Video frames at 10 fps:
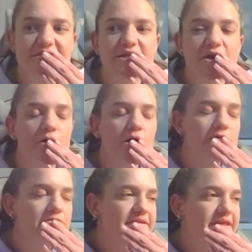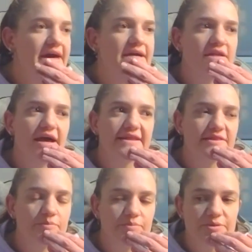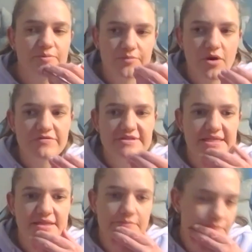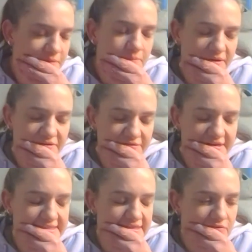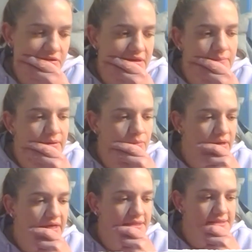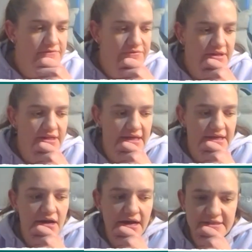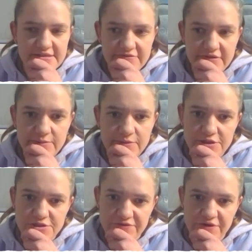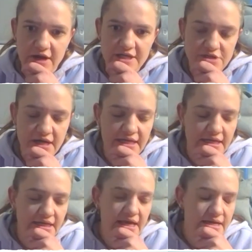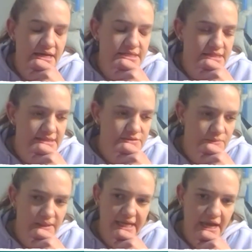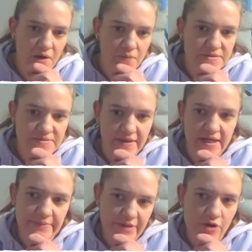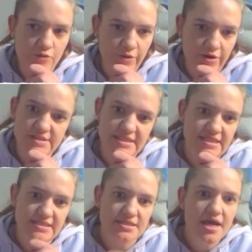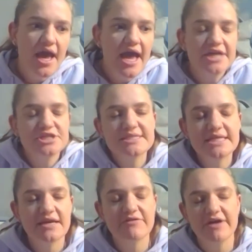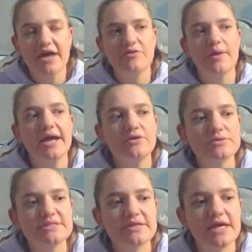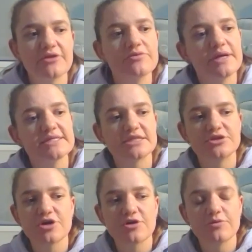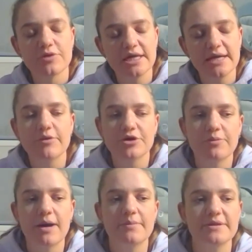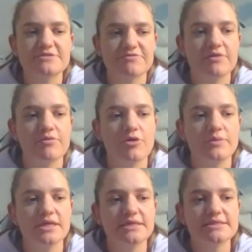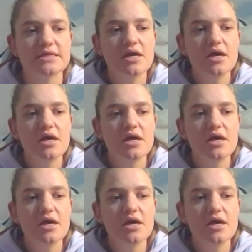to go over that, like the obviously the benefits and everything, but I definitely push for crate training, and it does really help speed up the whole process, and just in every other way. And also the other reason you don't really want your puppies free roaming is